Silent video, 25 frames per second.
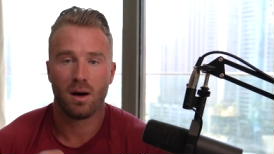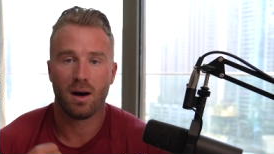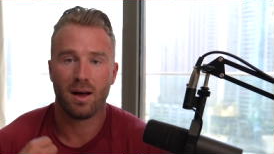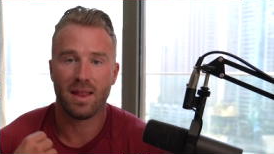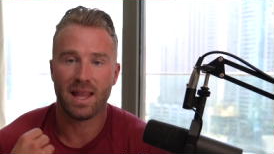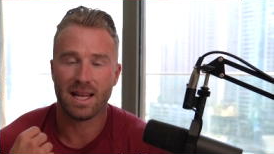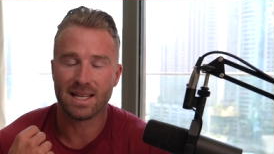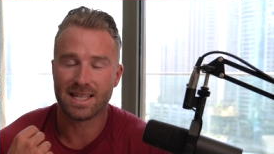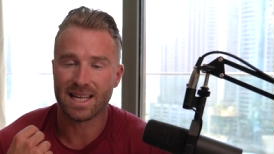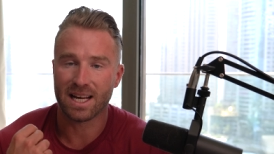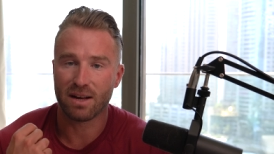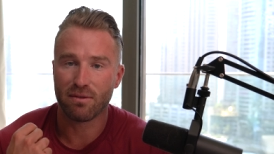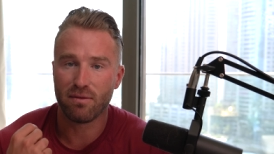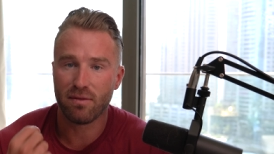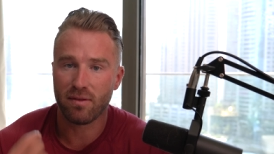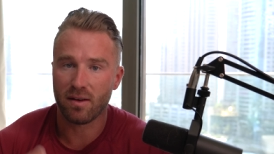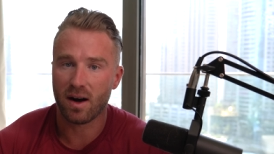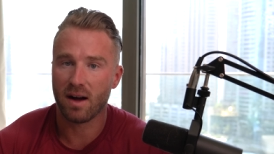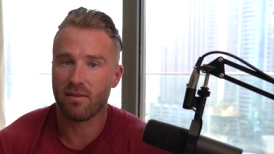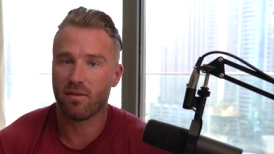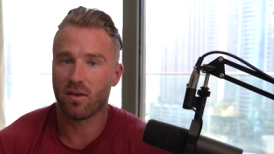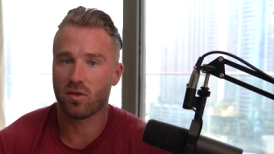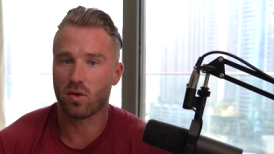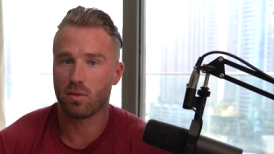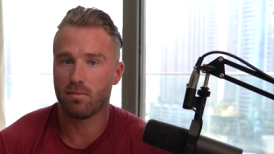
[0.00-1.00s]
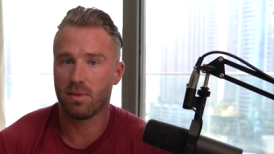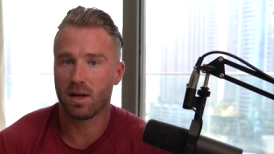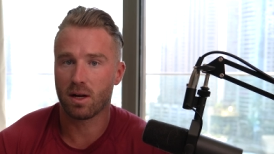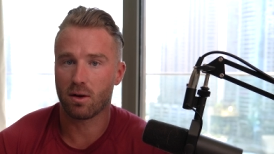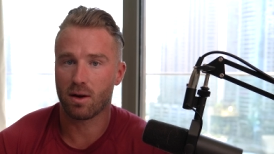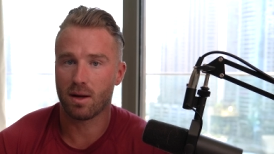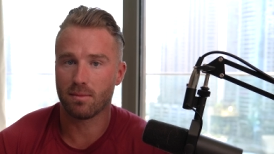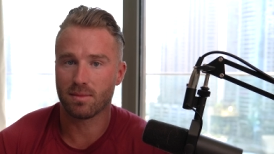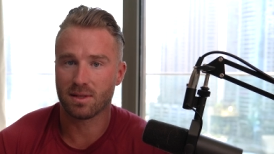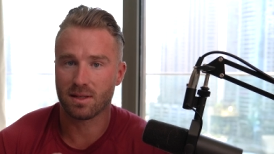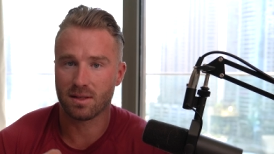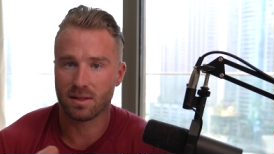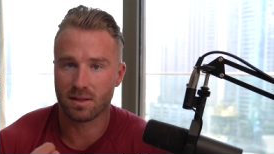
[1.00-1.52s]
I then take 500
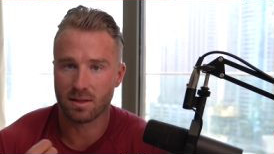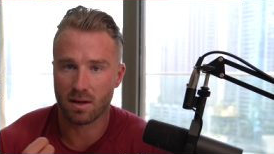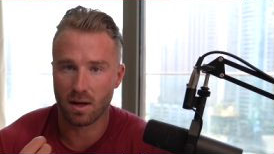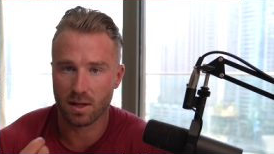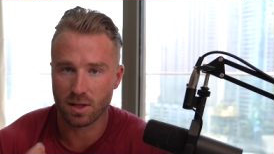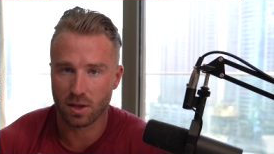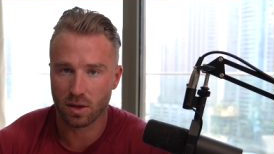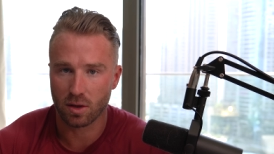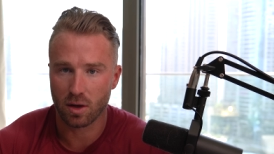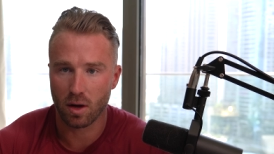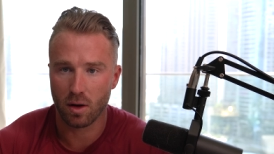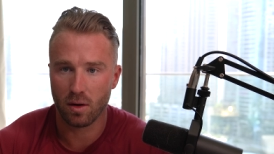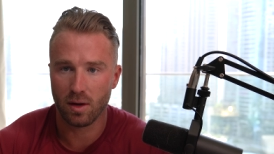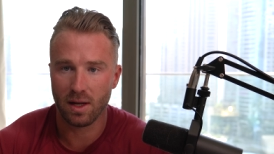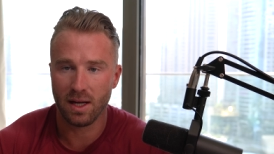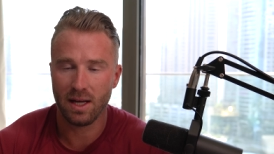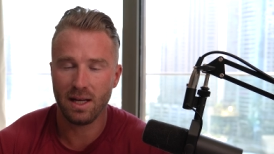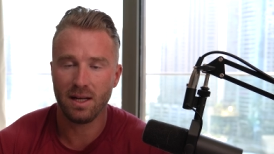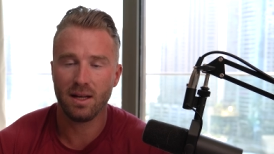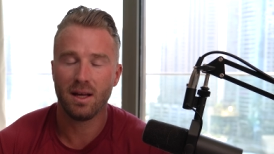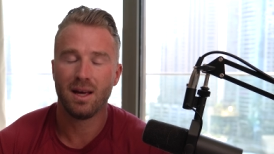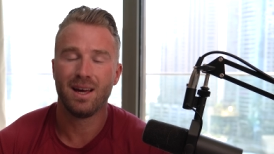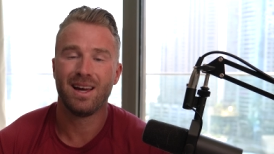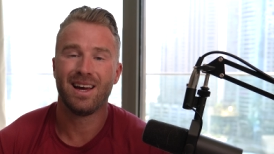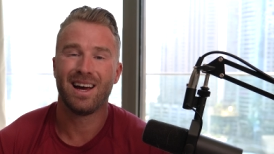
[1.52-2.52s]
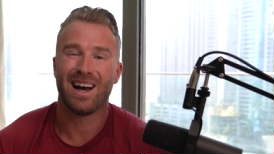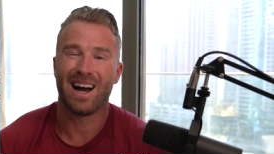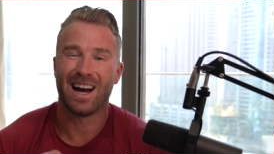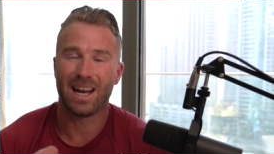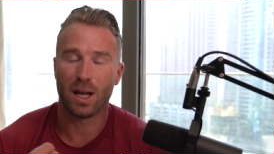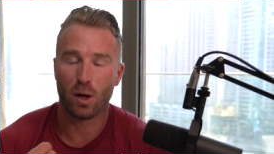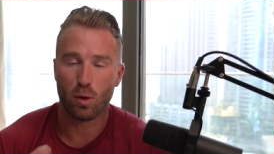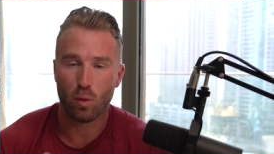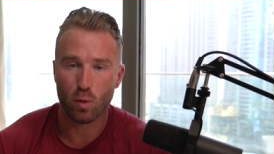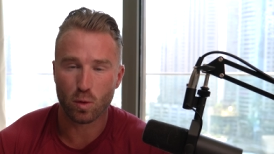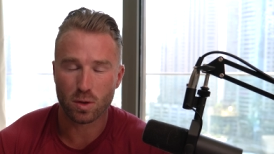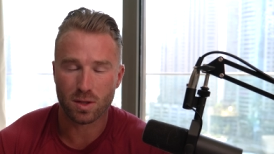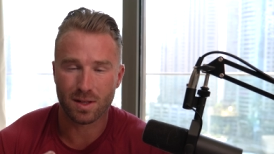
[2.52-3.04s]
milligrams of citicoline, and
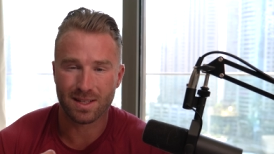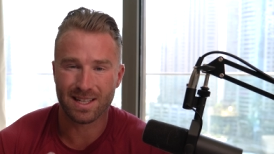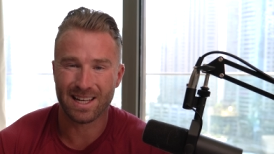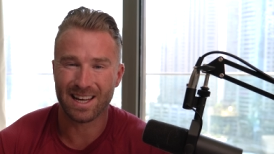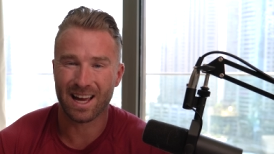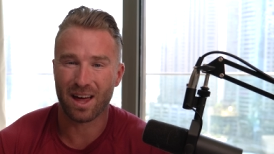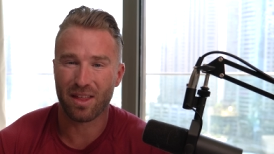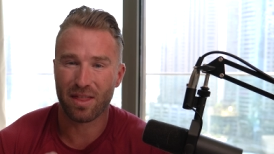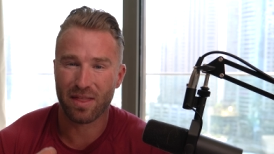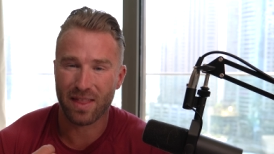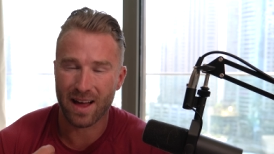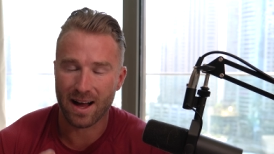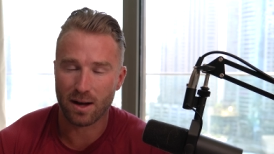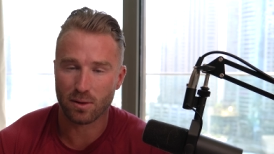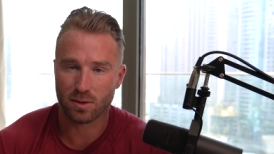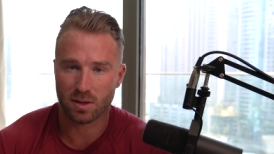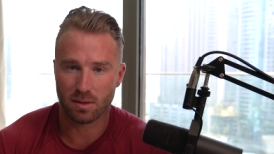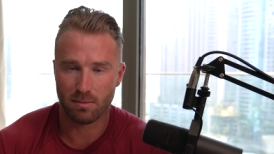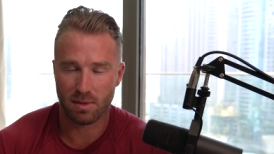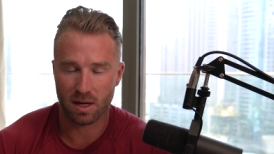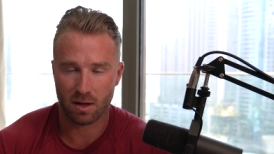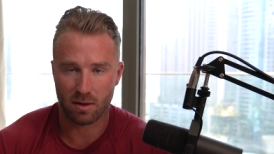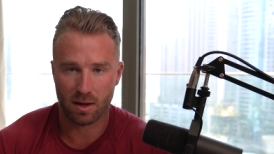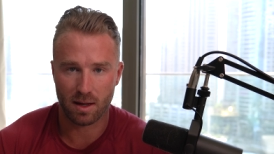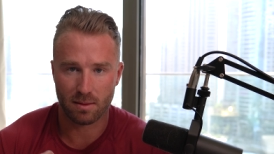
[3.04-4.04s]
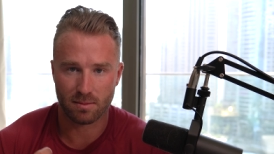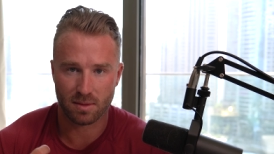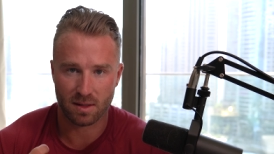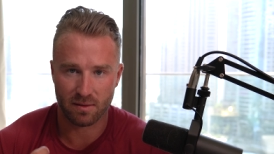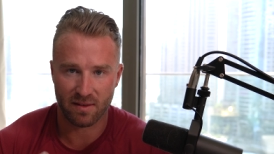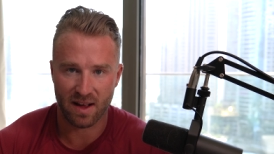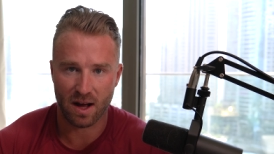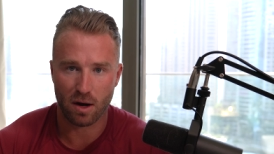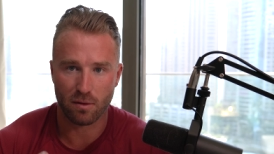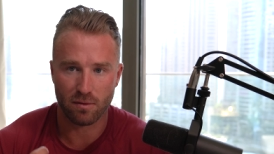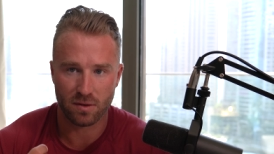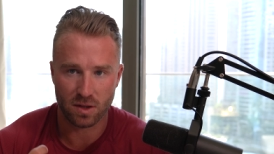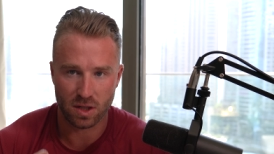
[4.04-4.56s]
I also take 1,000 milligrams of
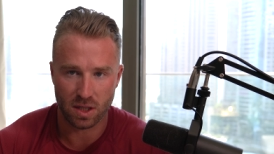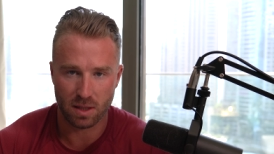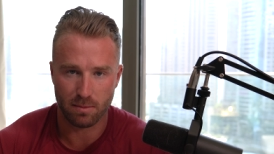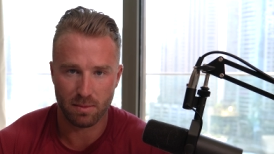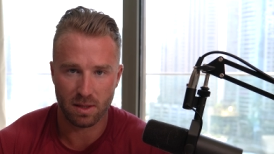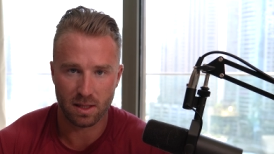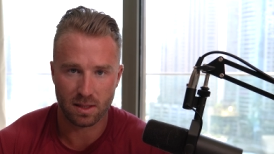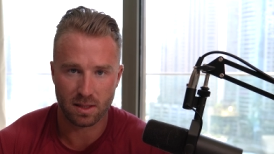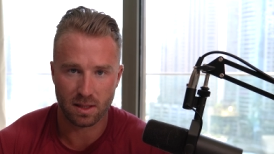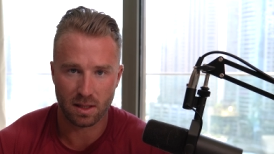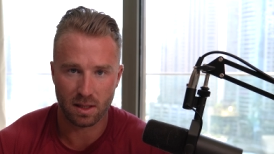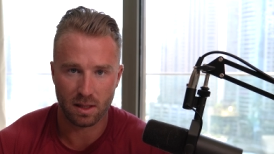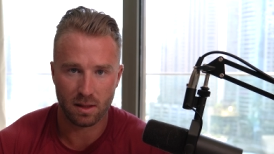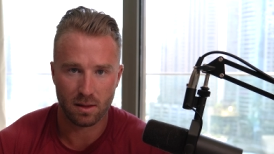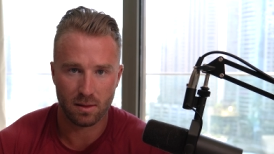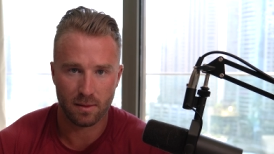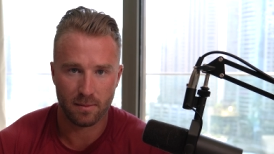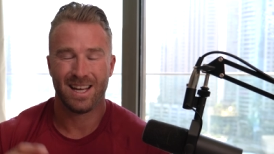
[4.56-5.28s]
alpha GPC.